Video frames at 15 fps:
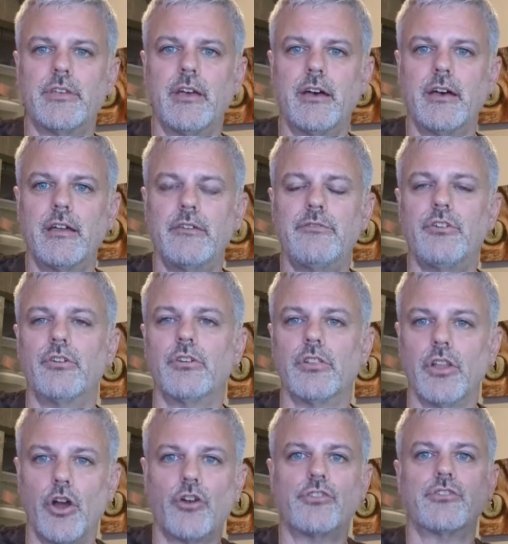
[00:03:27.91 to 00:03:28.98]
If you're a
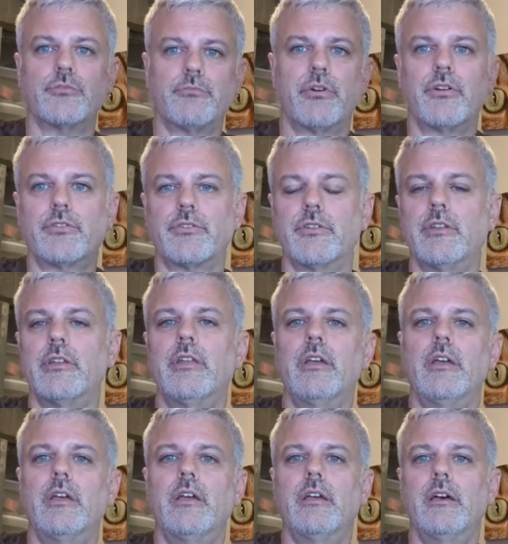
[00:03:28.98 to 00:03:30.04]
larger person,
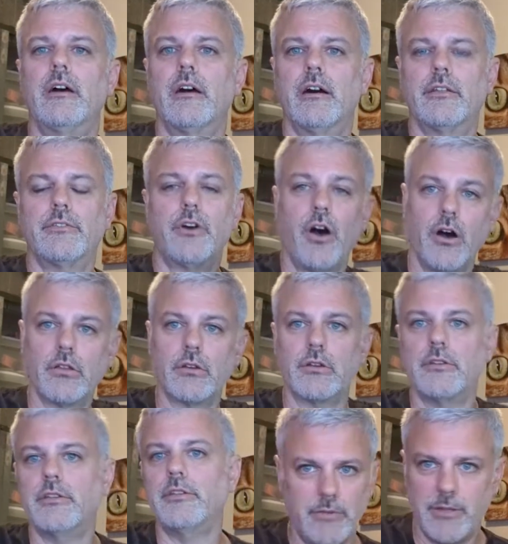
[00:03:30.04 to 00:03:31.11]
taller,
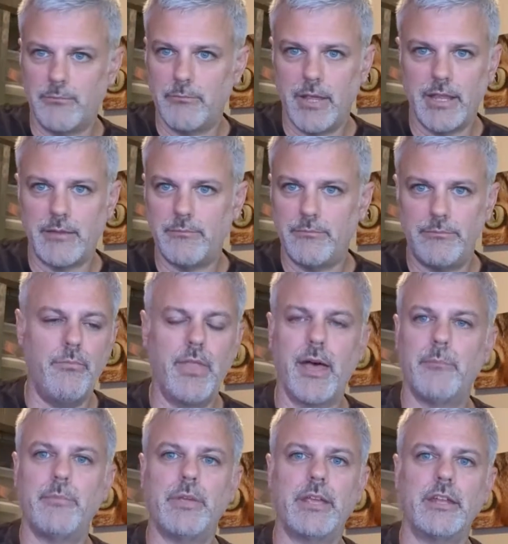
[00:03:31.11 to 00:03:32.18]
it may
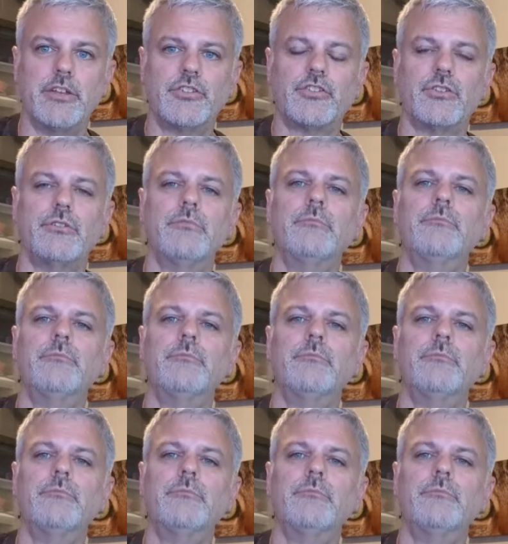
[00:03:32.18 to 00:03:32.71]
not be an issue.